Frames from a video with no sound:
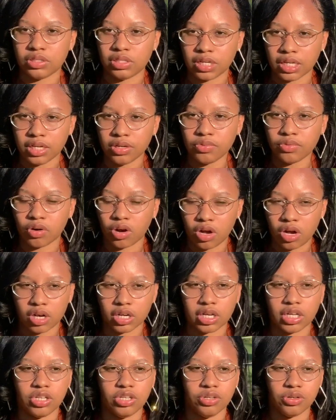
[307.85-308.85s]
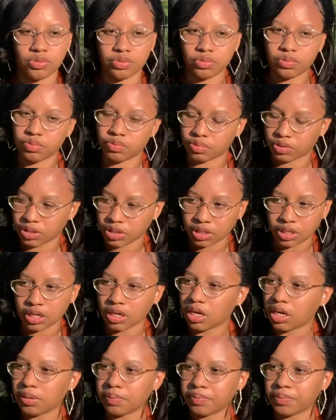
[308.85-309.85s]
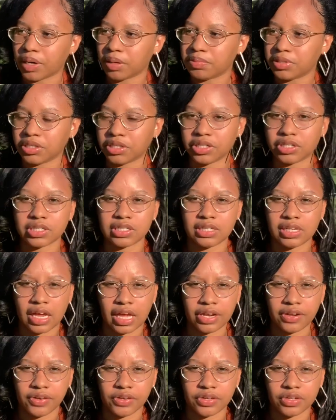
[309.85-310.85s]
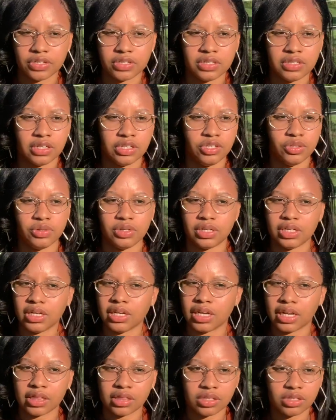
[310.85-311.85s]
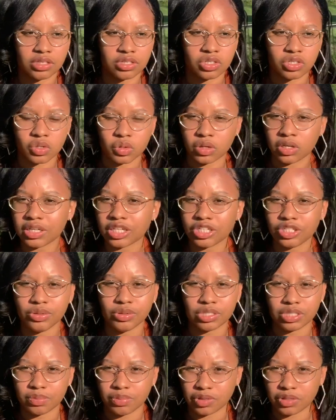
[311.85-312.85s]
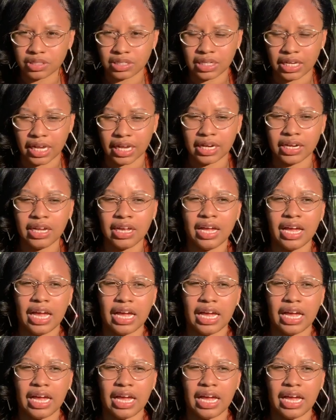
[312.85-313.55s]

did wrong and you weren't up to their standards and you didn't get the score that you were supposed to get.